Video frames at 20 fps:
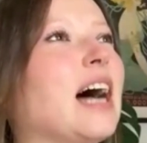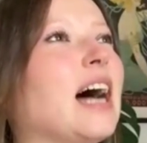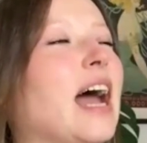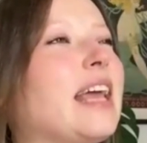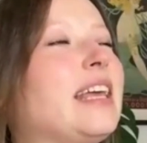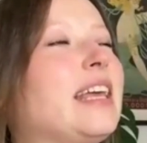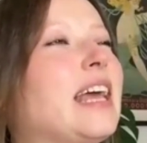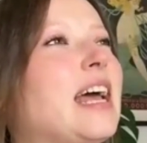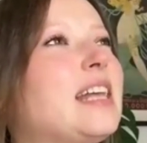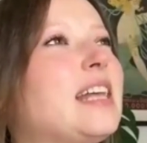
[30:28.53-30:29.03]

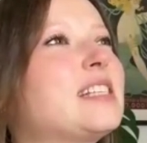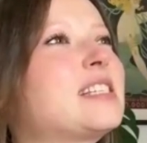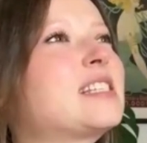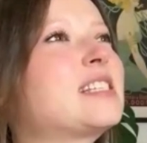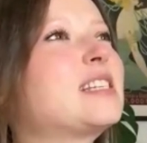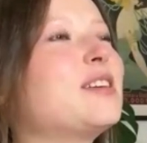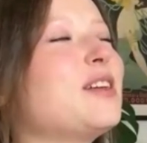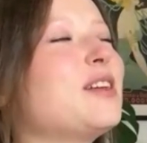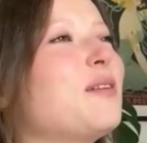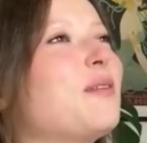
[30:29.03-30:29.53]
I
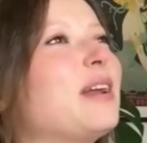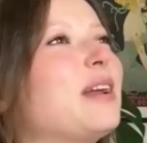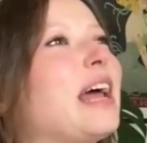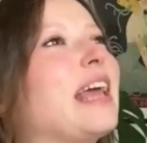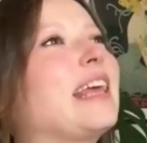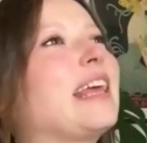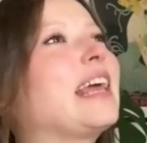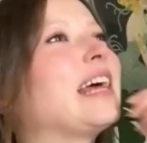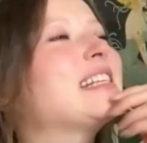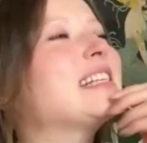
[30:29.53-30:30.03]
guess, you know what?
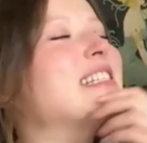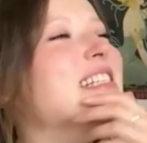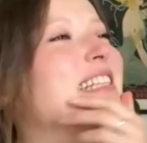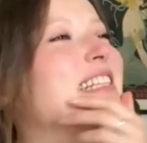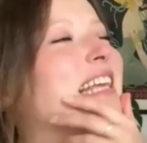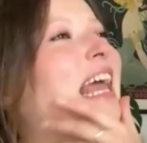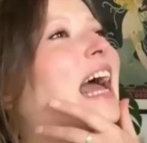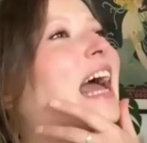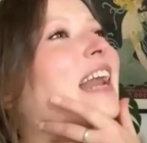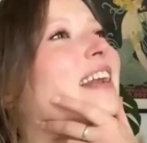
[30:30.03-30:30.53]
I guess
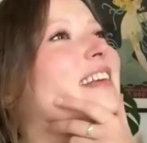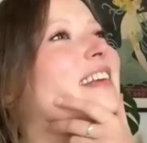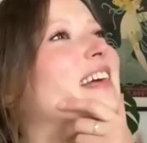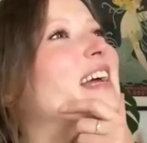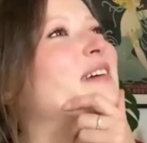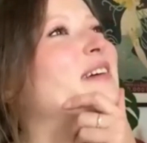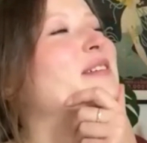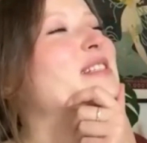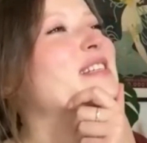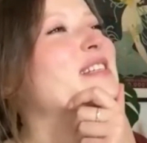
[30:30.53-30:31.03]
in
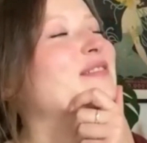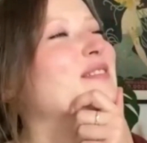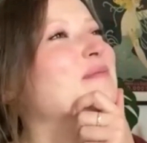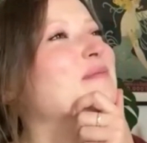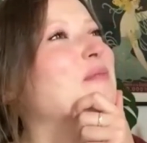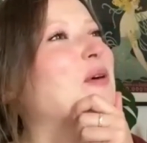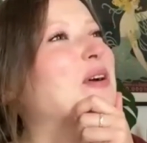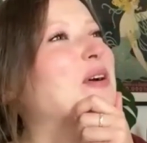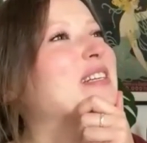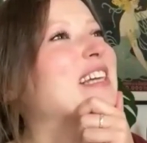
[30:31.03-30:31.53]
Canada, it was even
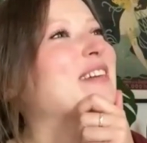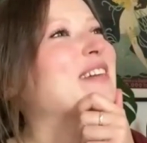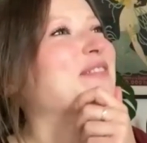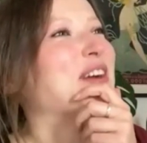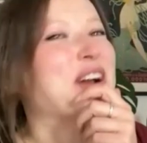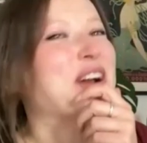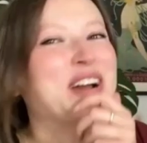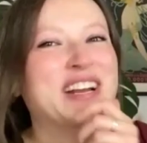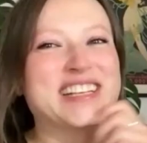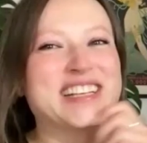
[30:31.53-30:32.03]
more
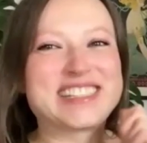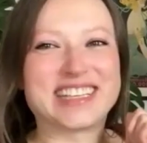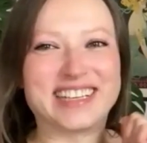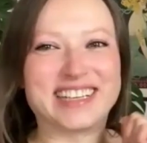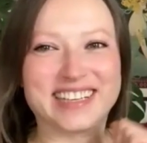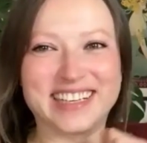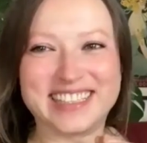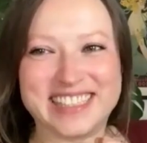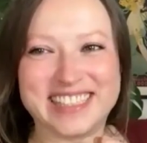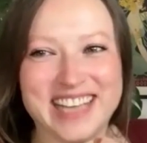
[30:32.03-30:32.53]
diverse
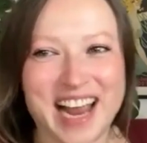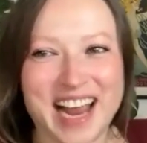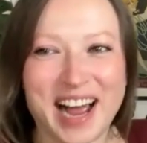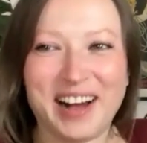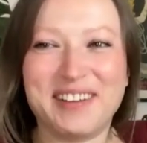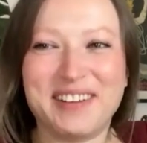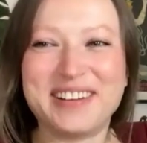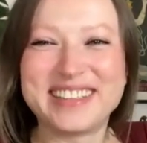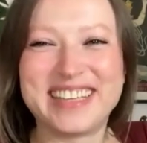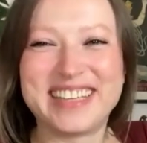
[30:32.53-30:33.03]
than it is
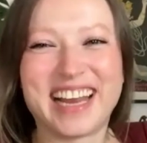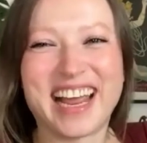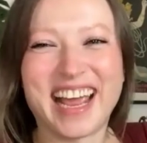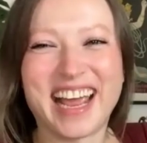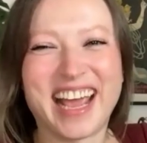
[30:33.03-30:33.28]
nowadays.